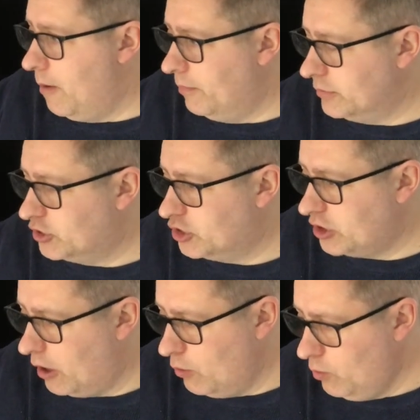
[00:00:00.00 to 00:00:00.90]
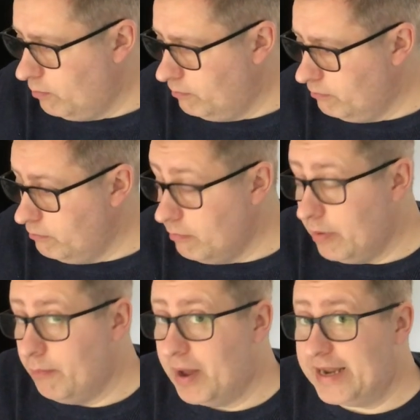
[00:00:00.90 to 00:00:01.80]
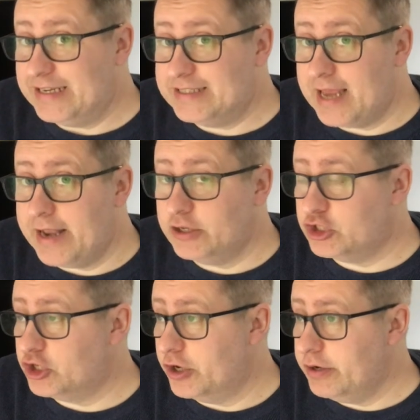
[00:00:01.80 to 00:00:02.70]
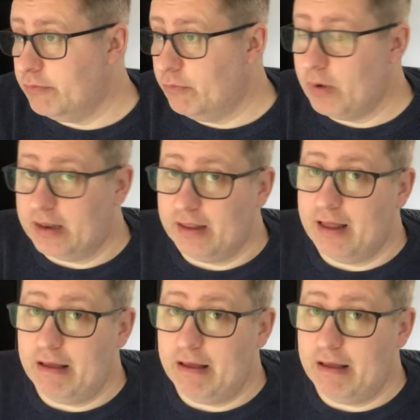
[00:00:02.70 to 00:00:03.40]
So my intention, well,